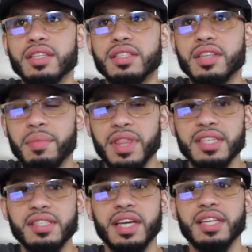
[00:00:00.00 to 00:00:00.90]
some of
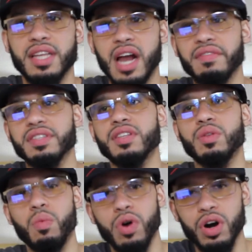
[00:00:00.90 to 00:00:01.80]
these things, and obviously
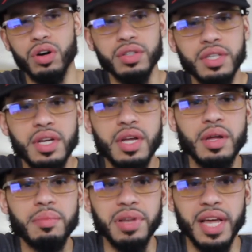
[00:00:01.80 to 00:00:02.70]
the world
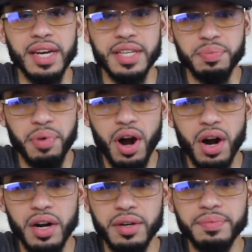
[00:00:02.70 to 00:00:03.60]
played its
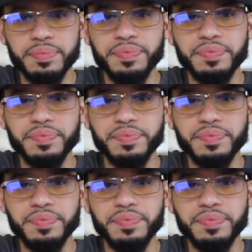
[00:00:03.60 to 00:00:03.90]
part.